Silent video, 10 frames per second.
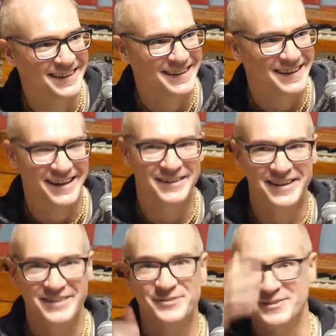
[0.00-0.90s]
and
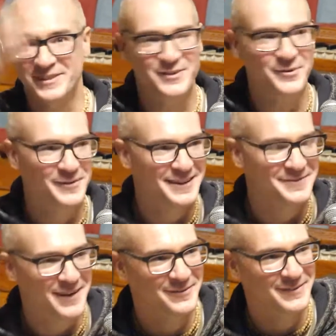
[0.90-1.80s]
then you see golden
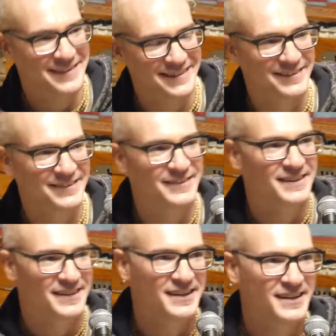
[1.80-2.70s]
mountain,
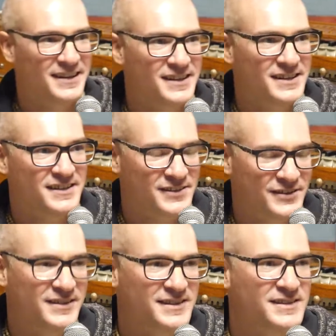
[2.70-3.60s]
So
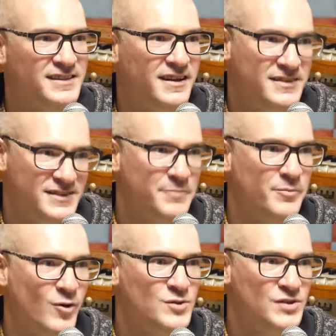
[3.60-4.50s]
this is like some
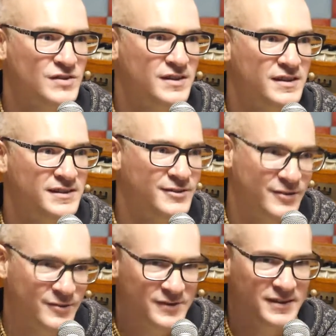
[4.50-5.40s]
consciousness,
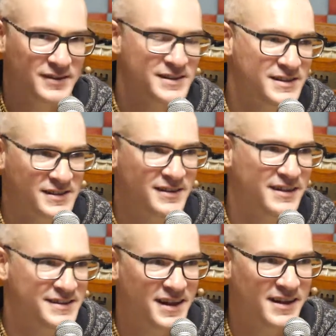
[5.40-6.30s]
So these
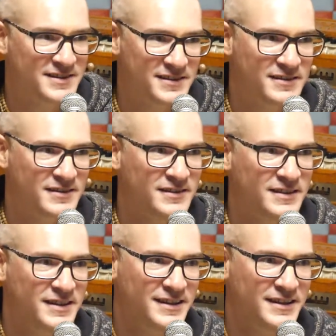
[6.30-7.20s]
desires are,
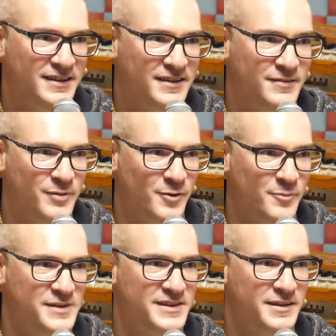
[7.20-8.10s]

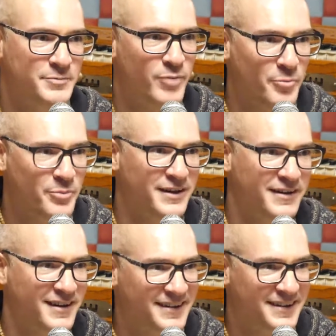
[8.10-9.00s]
Prabhupada said, popping,
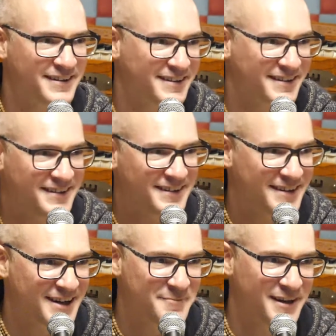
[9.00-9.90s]
like
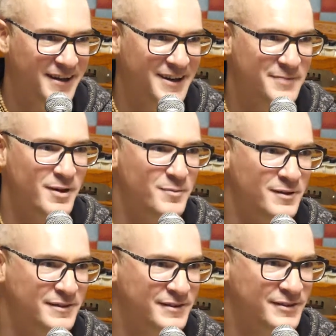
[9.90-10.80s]
coming like
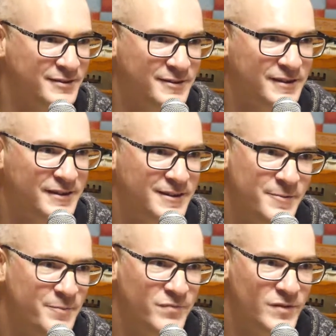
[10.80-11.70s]
bubbles,
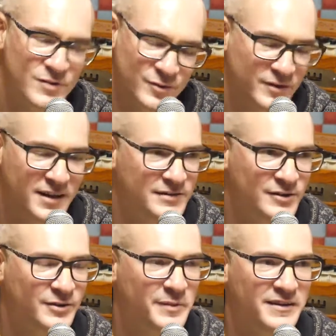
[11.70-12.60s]
So it does
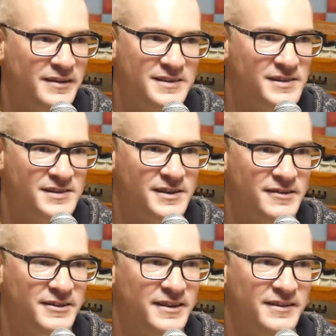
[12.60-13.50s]
not mean
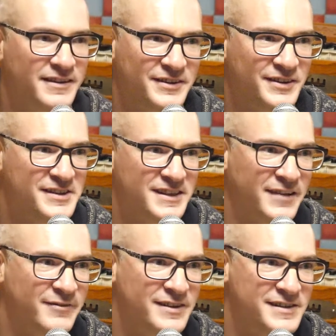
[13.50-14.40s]
necessarily that in this
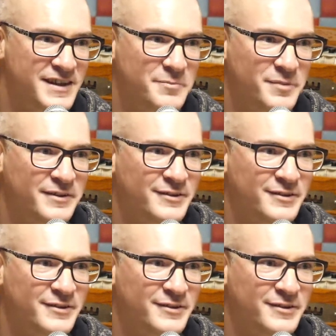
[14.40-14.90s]
life this happened,